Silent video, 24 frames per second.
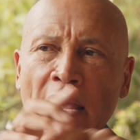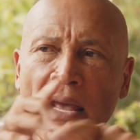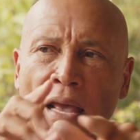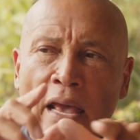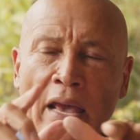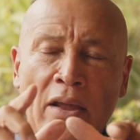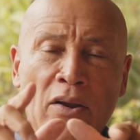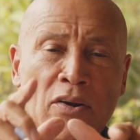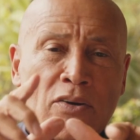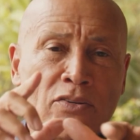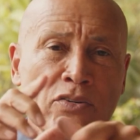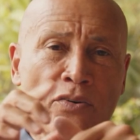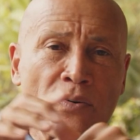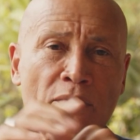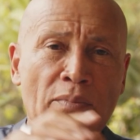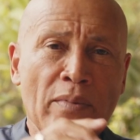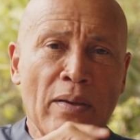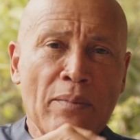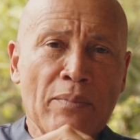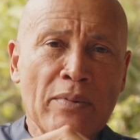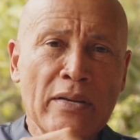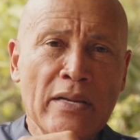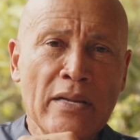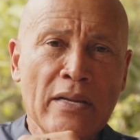And also
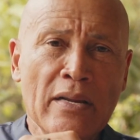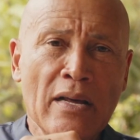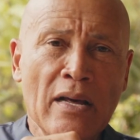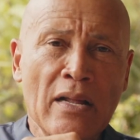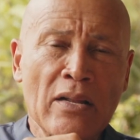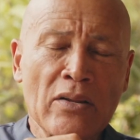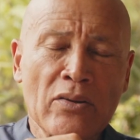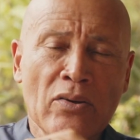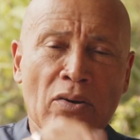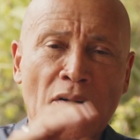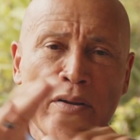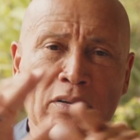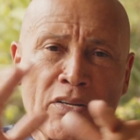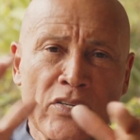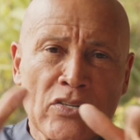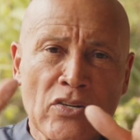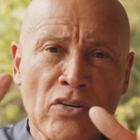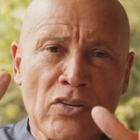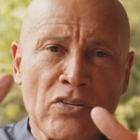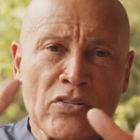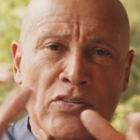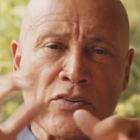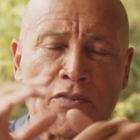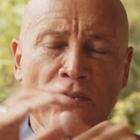remember that alcohol is
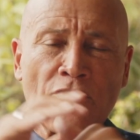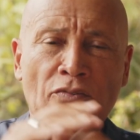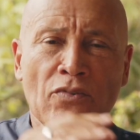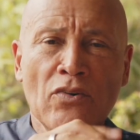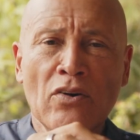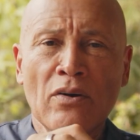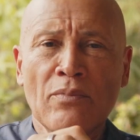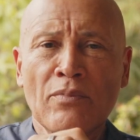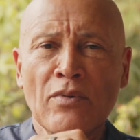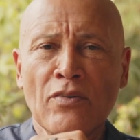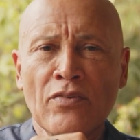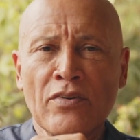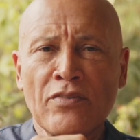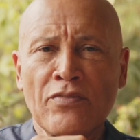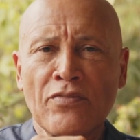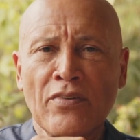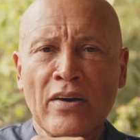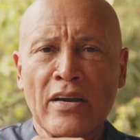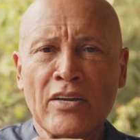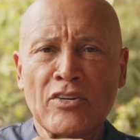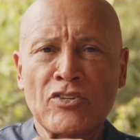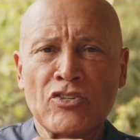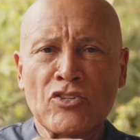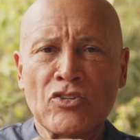also a form of
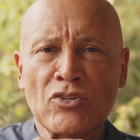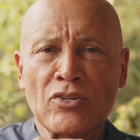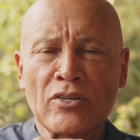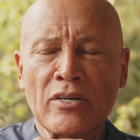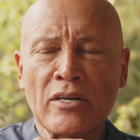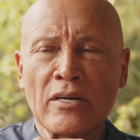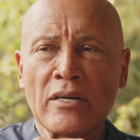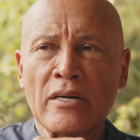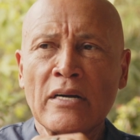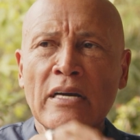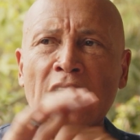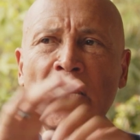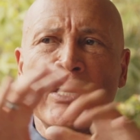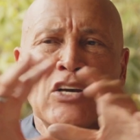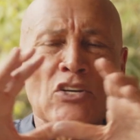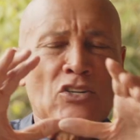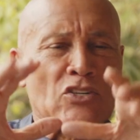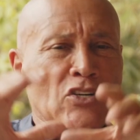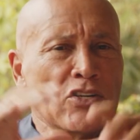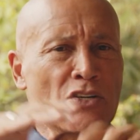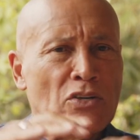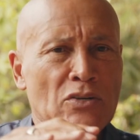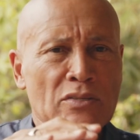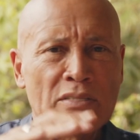refined sugar.
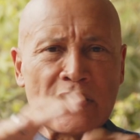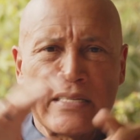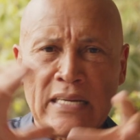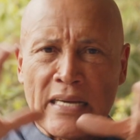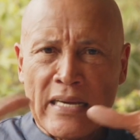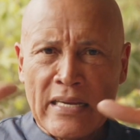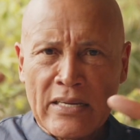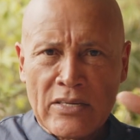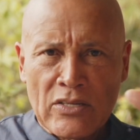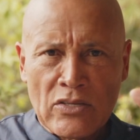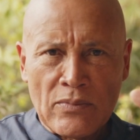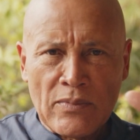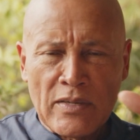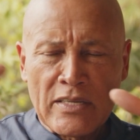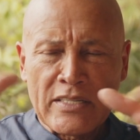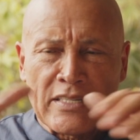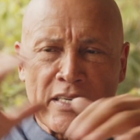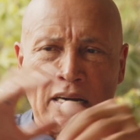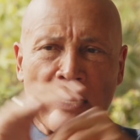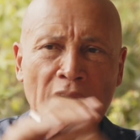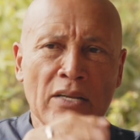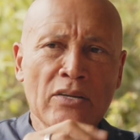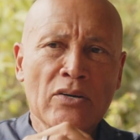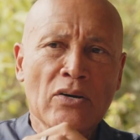So don't take too much
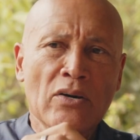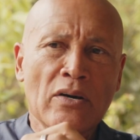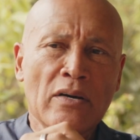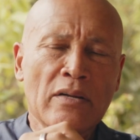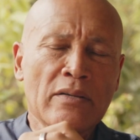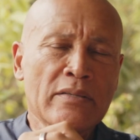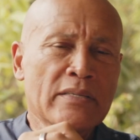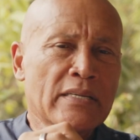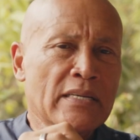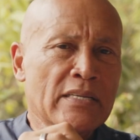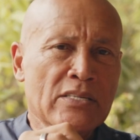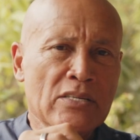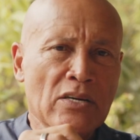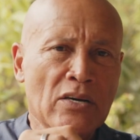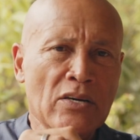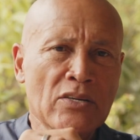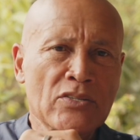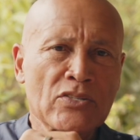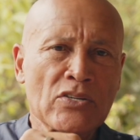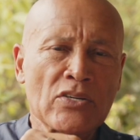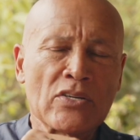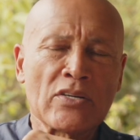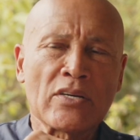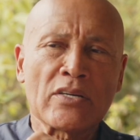alcohol. That's
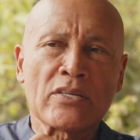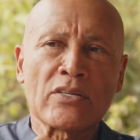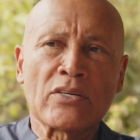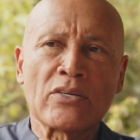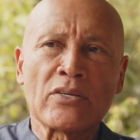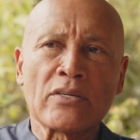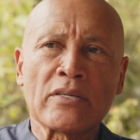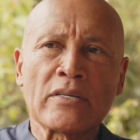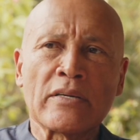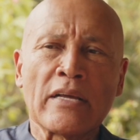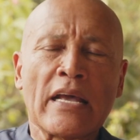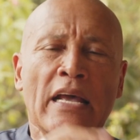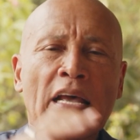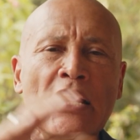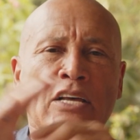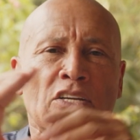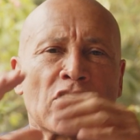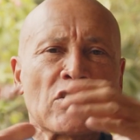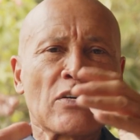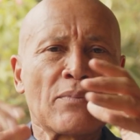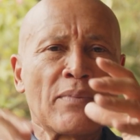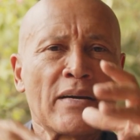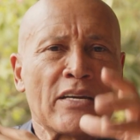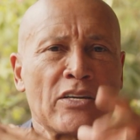also not good.
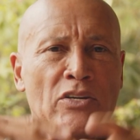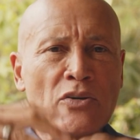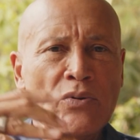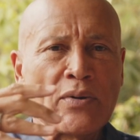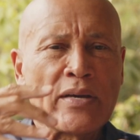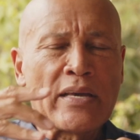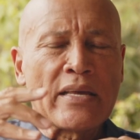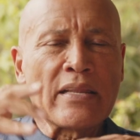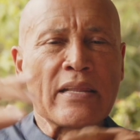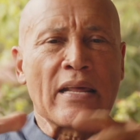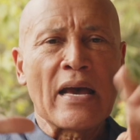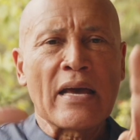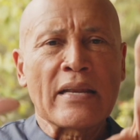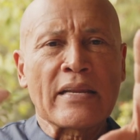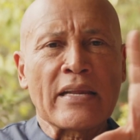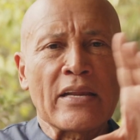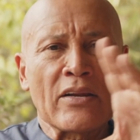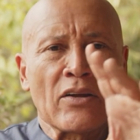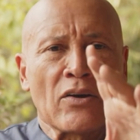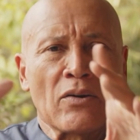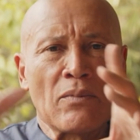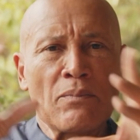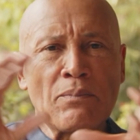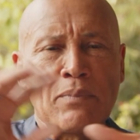So by doing that
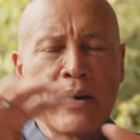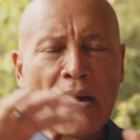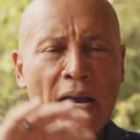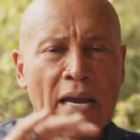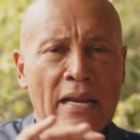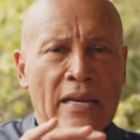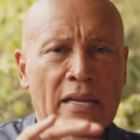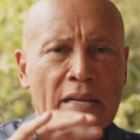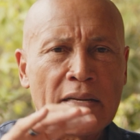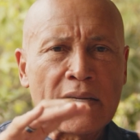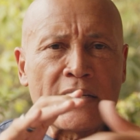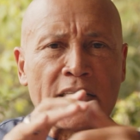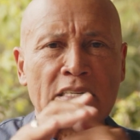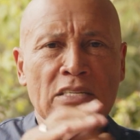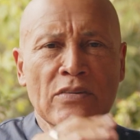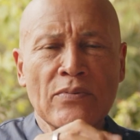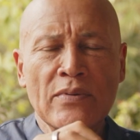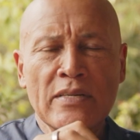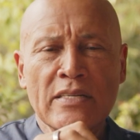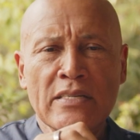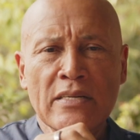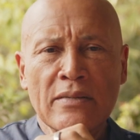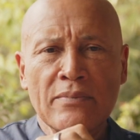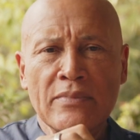and combining this
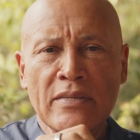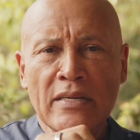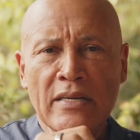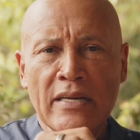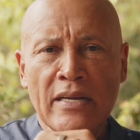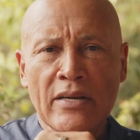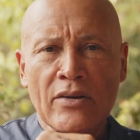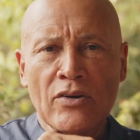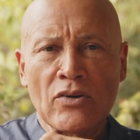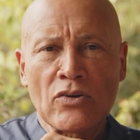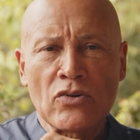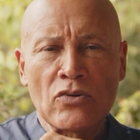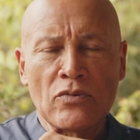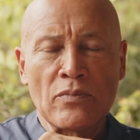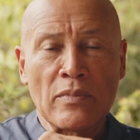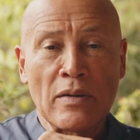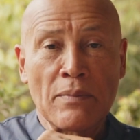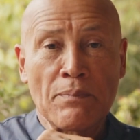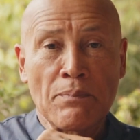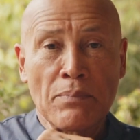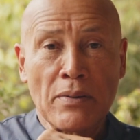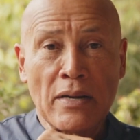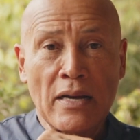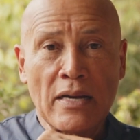with something like Curcuma
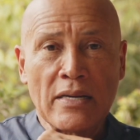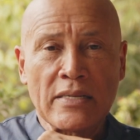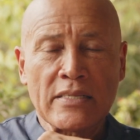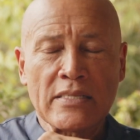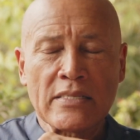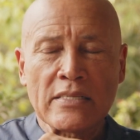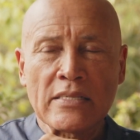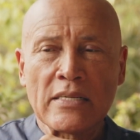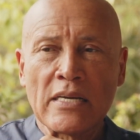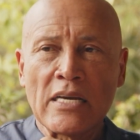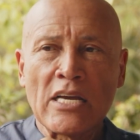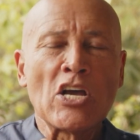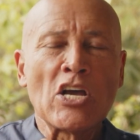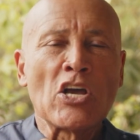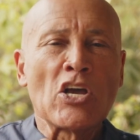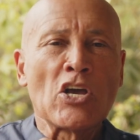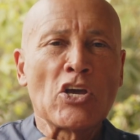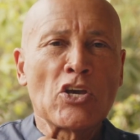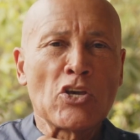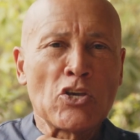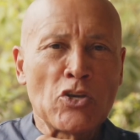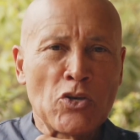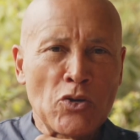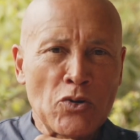Plus,
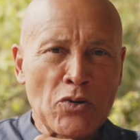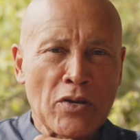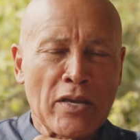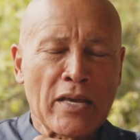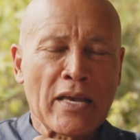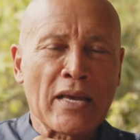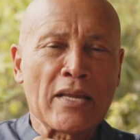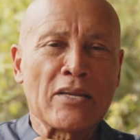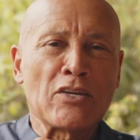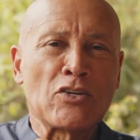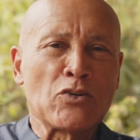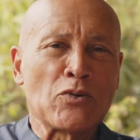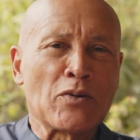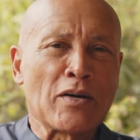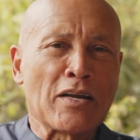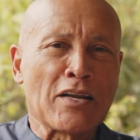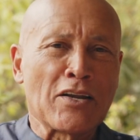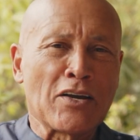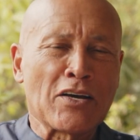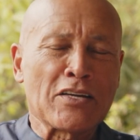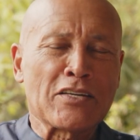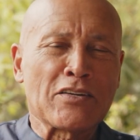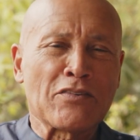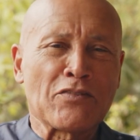you can do a
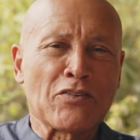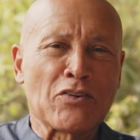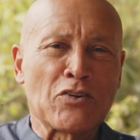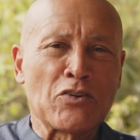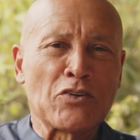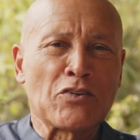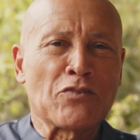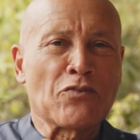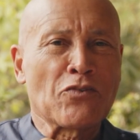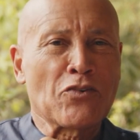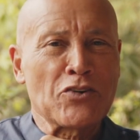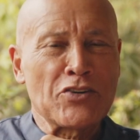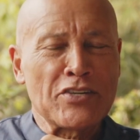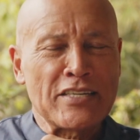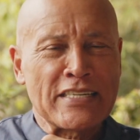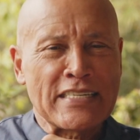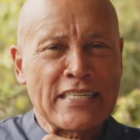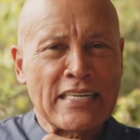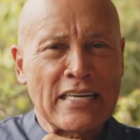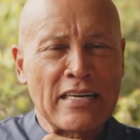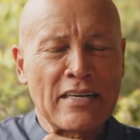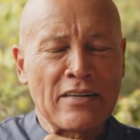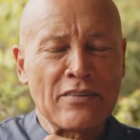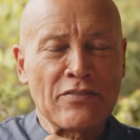lot of good for
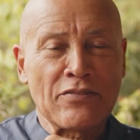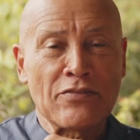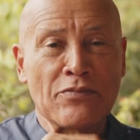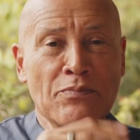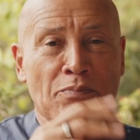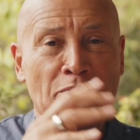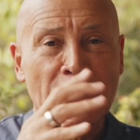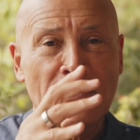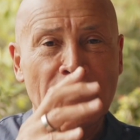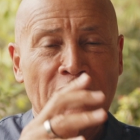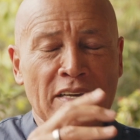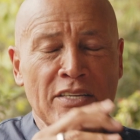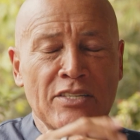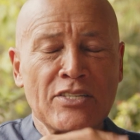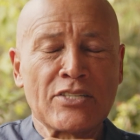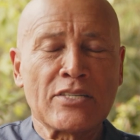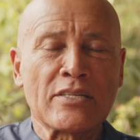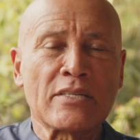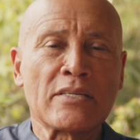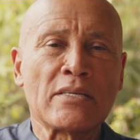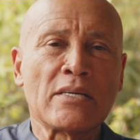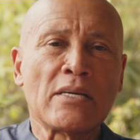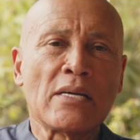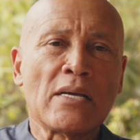yourself,
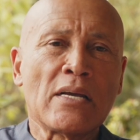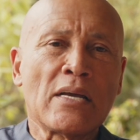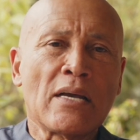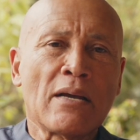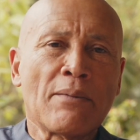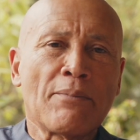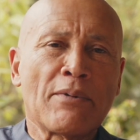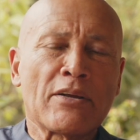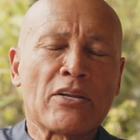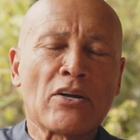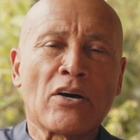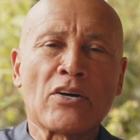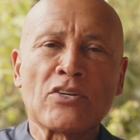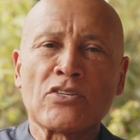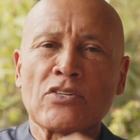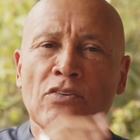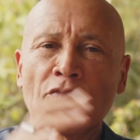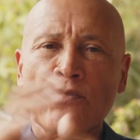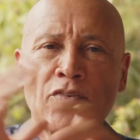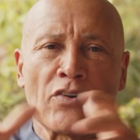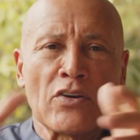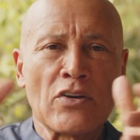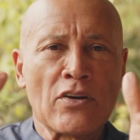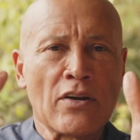prevention, but also
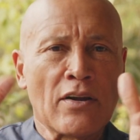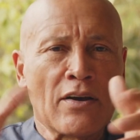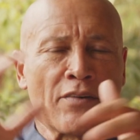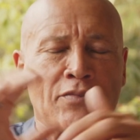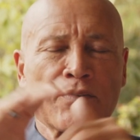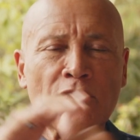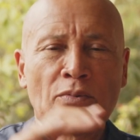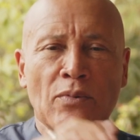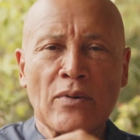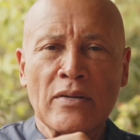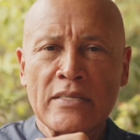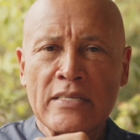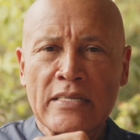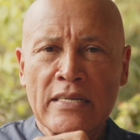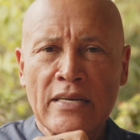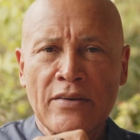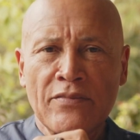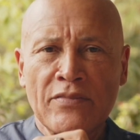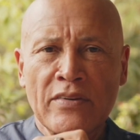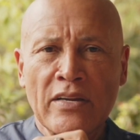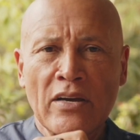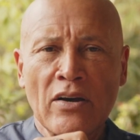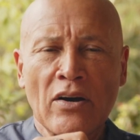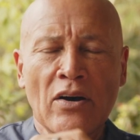for your loved ones
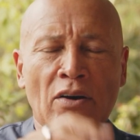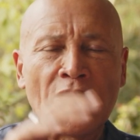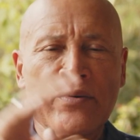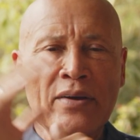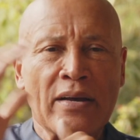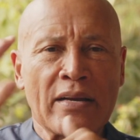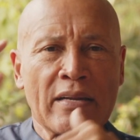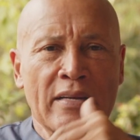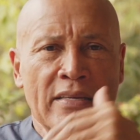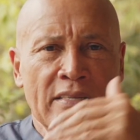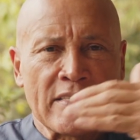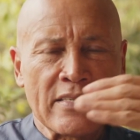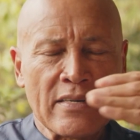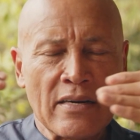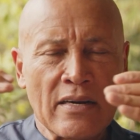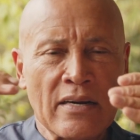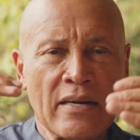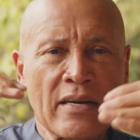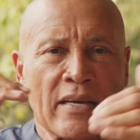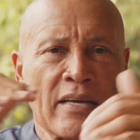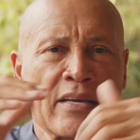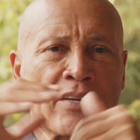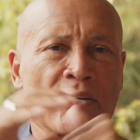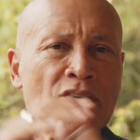if they're already
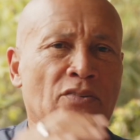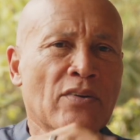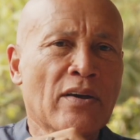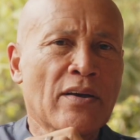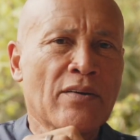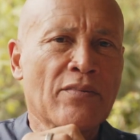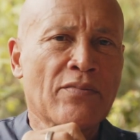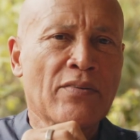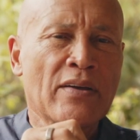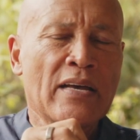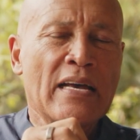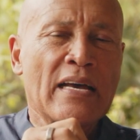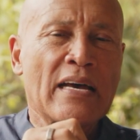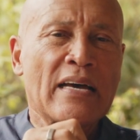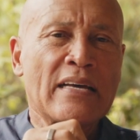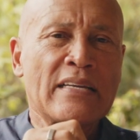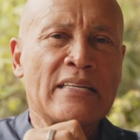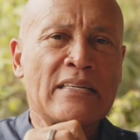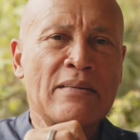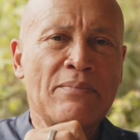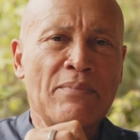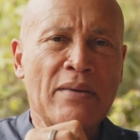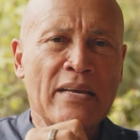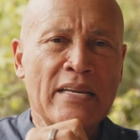starting to have a
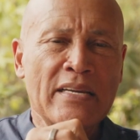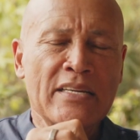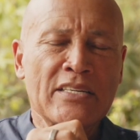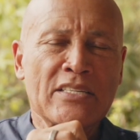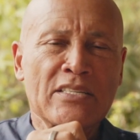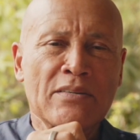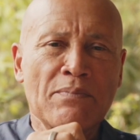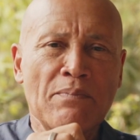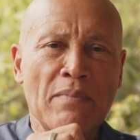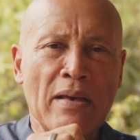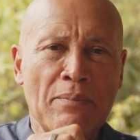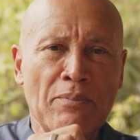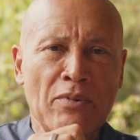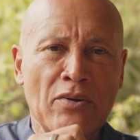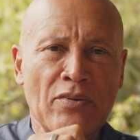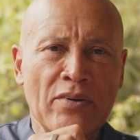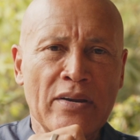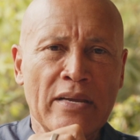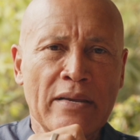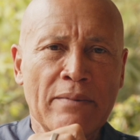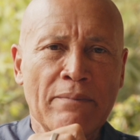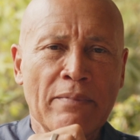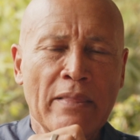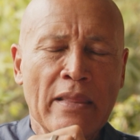diminished
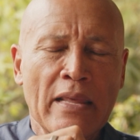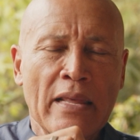memory.